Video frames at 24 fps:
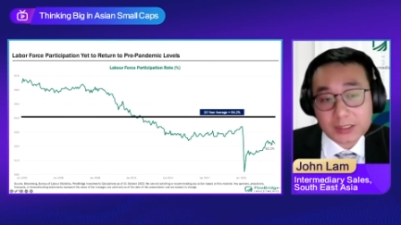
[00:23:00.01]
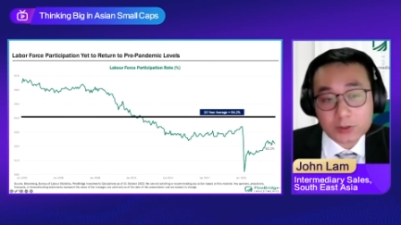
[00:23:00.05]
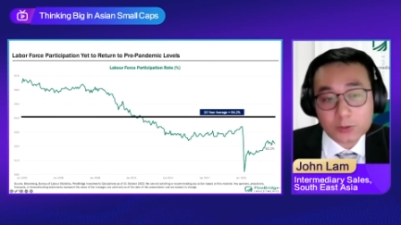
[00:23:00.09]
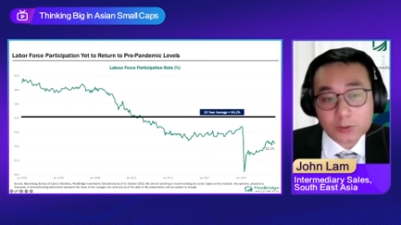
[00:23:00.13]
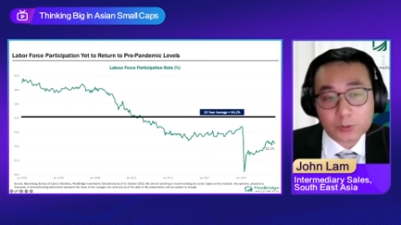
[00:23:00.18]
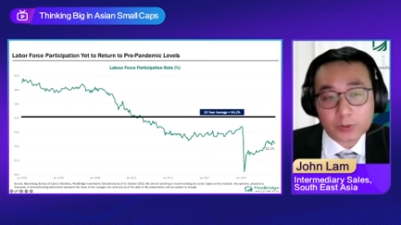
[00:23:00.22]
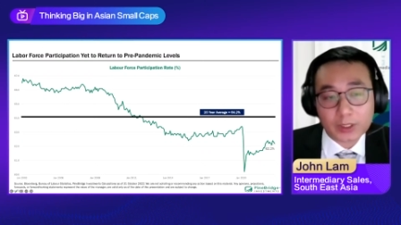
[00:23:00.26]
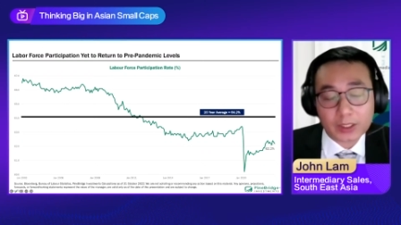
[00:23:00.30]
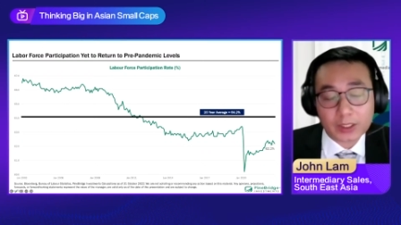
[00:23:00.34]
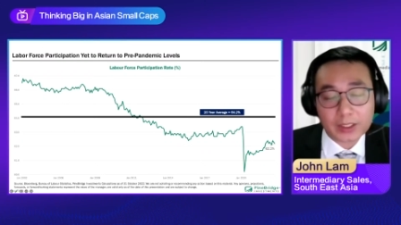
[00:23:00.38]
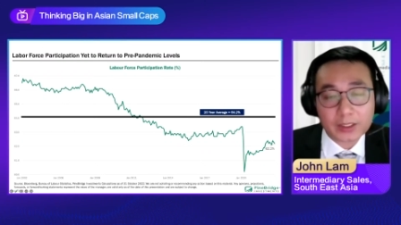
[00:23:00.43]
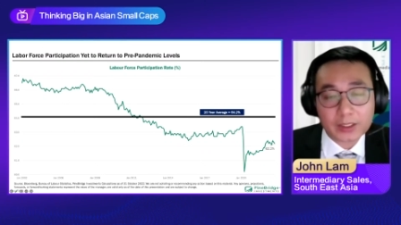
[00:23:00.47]

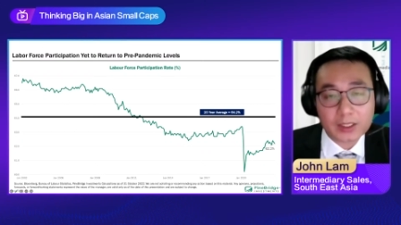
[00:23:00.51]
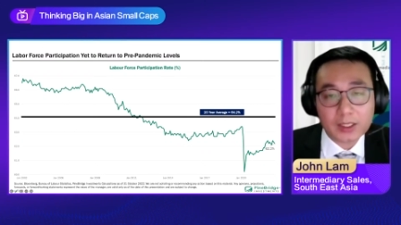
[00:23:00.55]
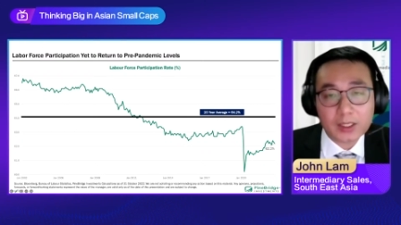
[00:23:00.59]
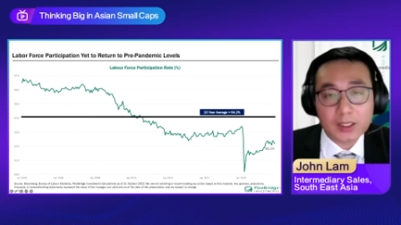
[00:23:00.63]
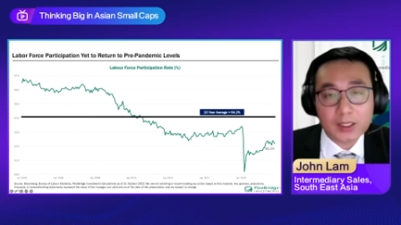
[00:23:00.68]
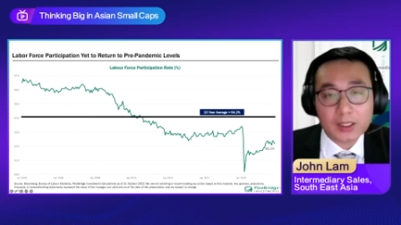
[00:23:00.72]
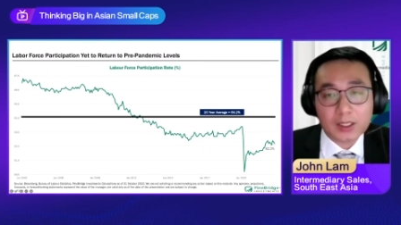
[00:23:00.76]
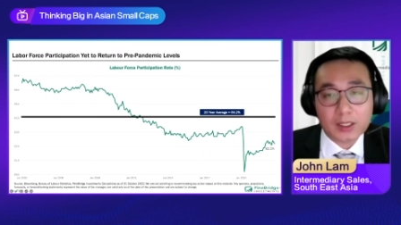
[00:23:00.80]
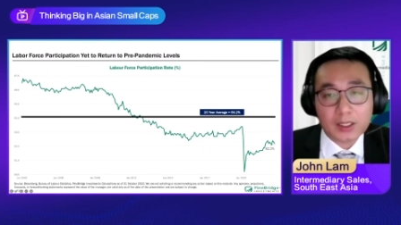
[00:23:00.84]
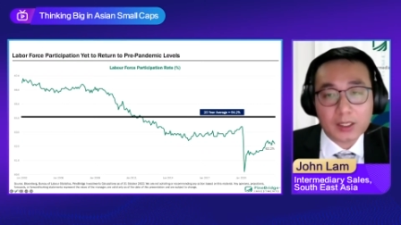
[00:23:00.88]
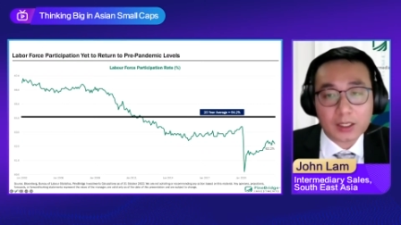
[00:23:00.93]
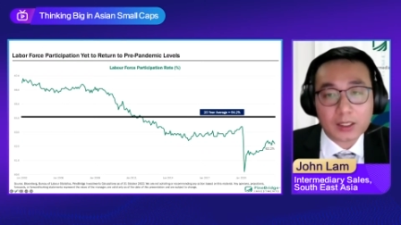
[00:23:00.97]
tonight,
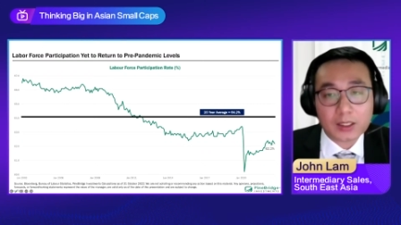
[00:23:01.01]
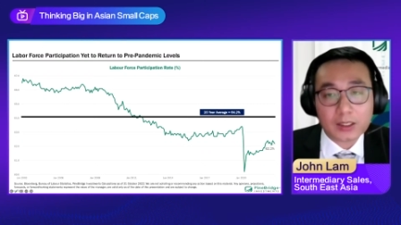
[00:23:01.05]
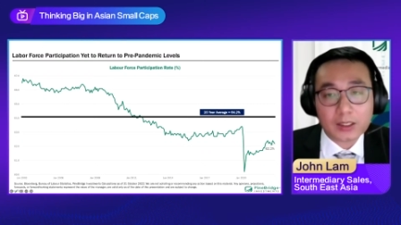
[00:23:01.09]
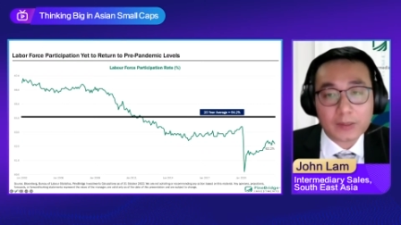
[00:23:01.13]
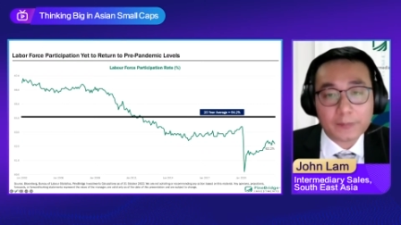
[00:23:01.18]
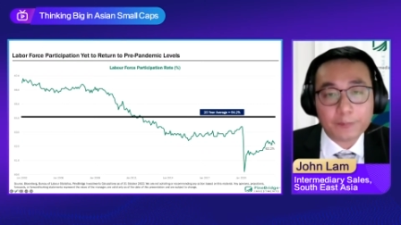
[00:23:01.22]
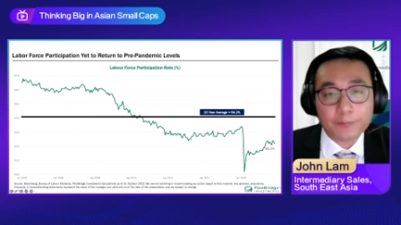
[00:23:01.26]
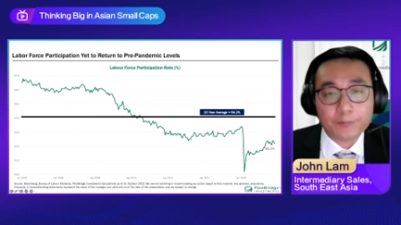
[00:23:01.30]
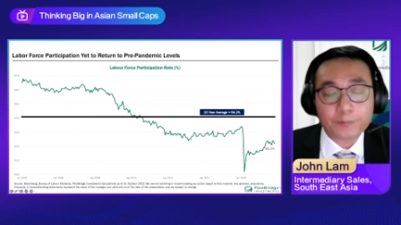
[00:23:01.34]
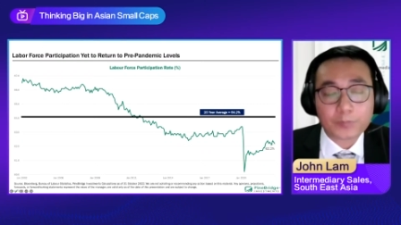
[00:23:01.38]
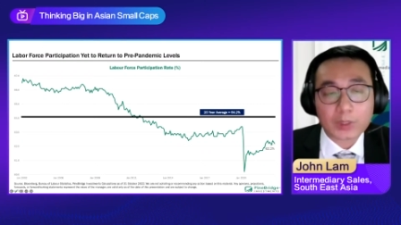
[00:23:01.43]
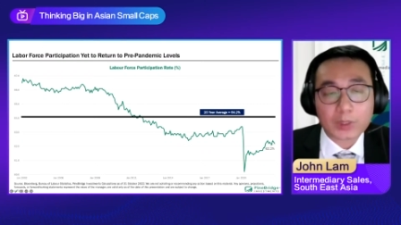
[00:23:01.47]

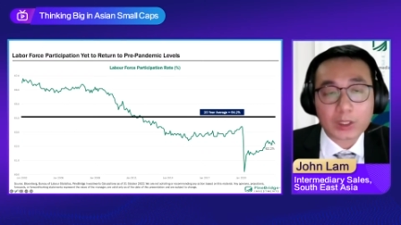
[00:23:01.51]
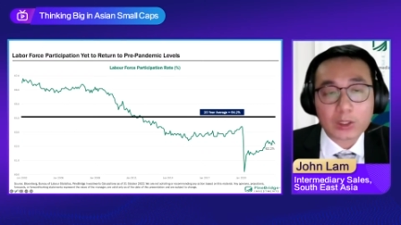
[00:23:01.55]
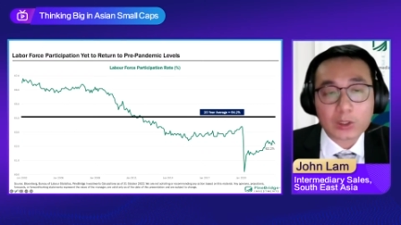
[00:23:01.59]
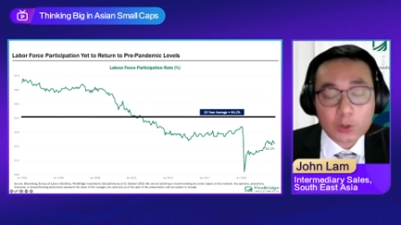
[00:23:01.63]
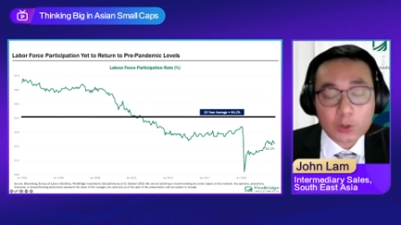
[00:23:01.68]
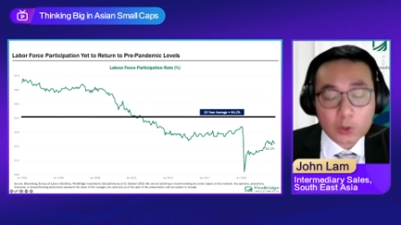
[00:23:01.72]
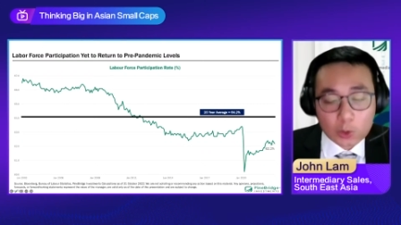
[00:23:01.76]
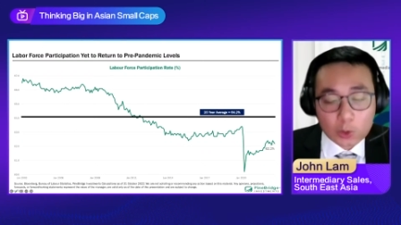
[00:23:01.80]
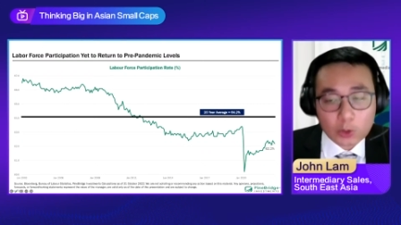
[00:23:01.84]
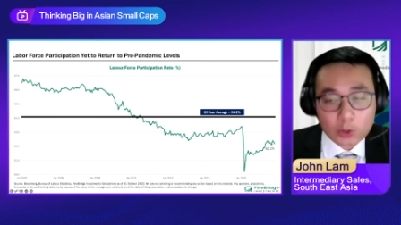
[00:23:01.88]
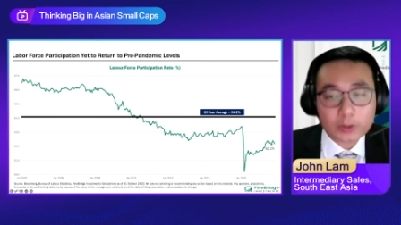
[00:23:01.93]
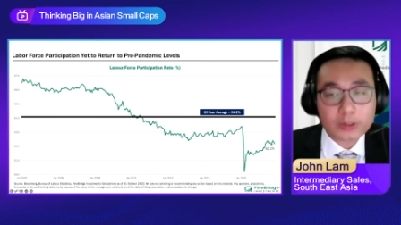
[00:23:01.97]

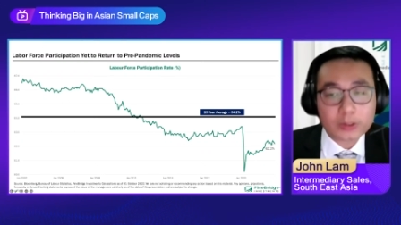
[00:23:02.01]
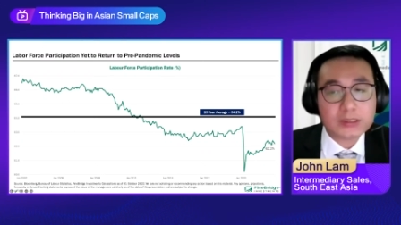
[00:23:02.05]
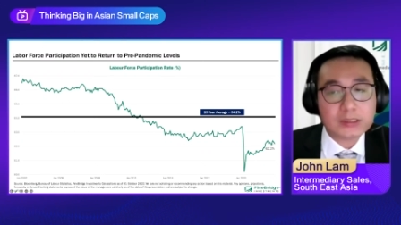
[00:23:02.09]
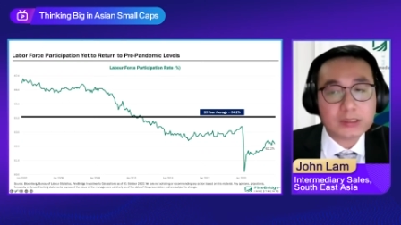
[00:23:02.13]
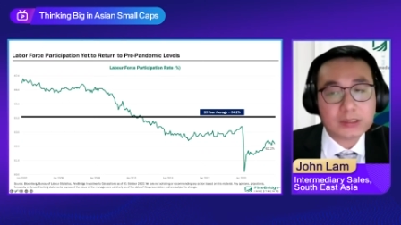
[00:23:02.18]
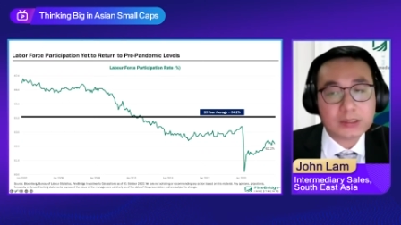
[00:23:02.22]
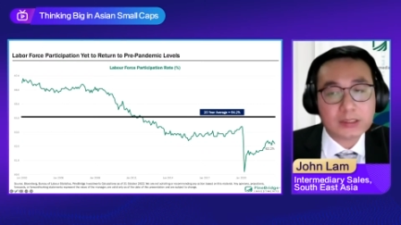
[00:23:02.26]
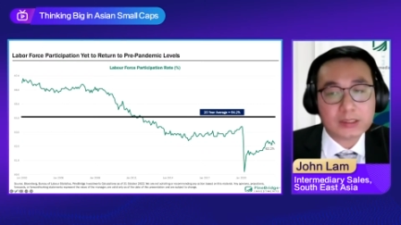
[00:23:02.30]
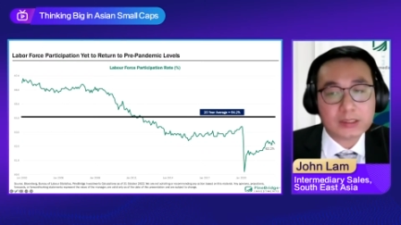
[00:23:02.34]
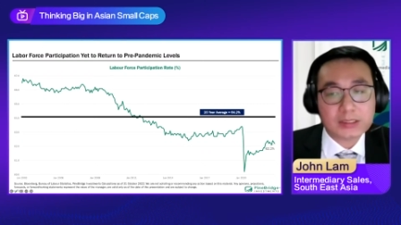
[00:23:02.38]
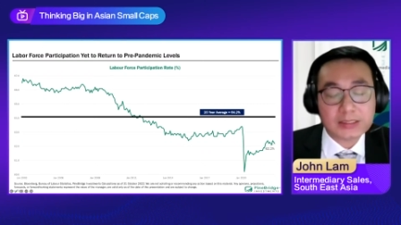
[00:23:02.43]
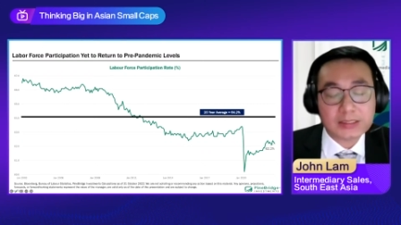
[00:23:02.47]
could
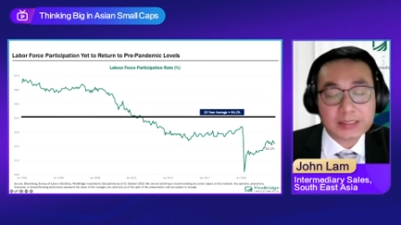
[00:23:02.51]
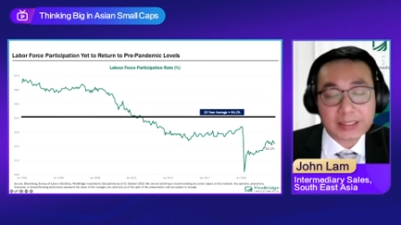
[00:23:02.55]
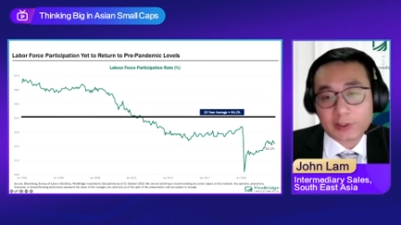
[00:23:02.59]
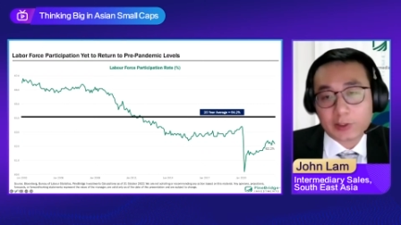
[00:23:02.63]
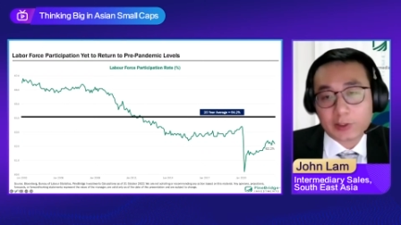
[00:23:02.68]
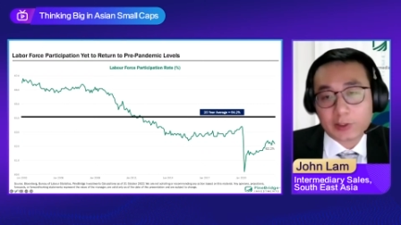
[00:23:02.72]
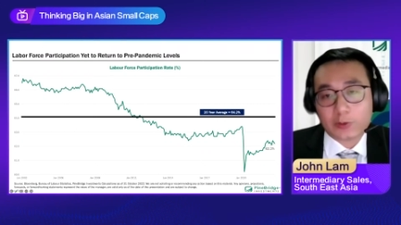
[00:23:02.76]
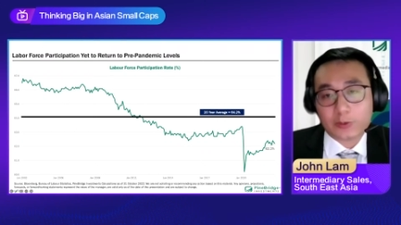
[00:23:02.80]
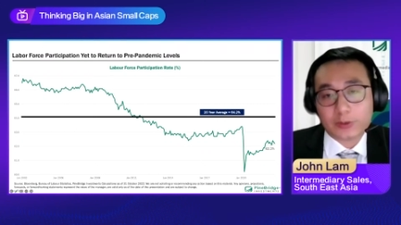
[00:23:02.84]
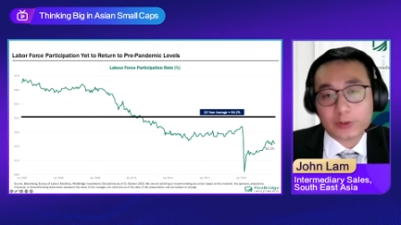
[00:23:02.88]
signal